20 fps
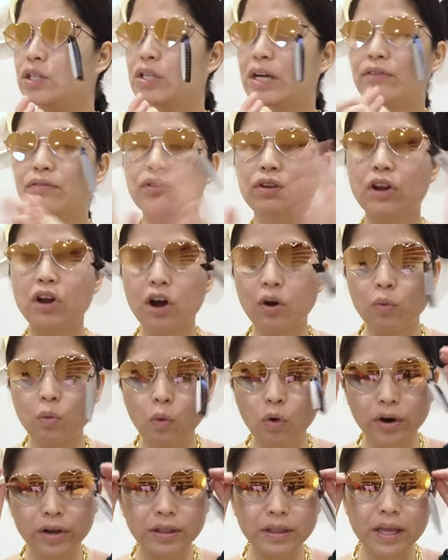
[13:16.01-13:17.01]
I've not
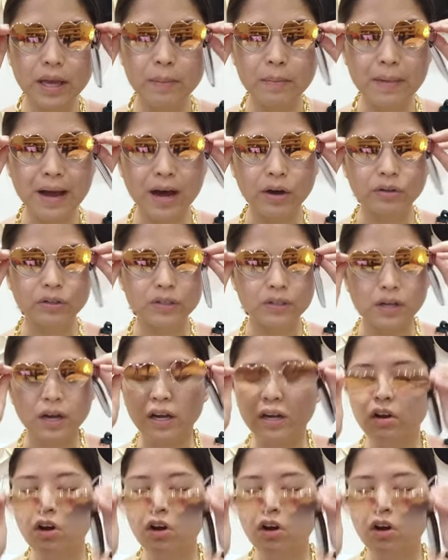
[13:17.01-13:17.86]
worn them outside.